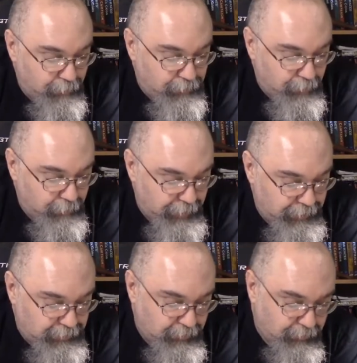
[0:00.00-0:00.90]

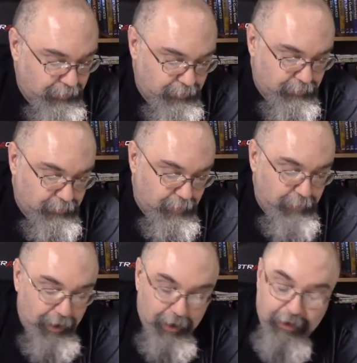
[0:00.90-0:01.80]
turbine generators, a
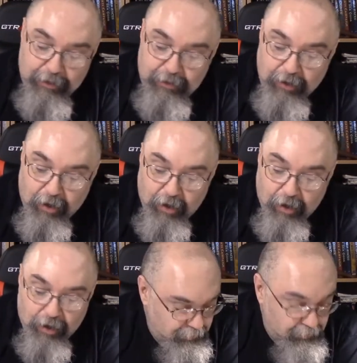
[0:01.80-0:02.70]
pocket
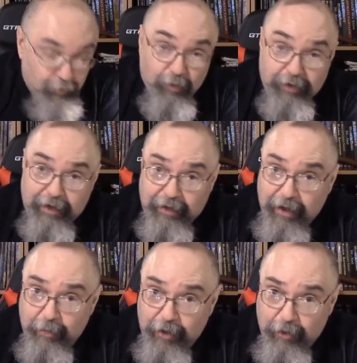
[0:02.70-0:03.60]
saw. You don't want that
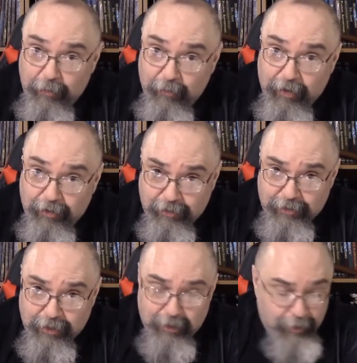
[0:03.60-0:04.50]
coming open while you're
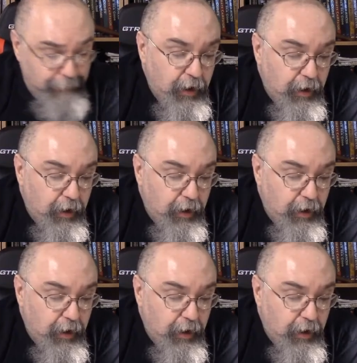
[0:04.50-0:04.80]
jogging.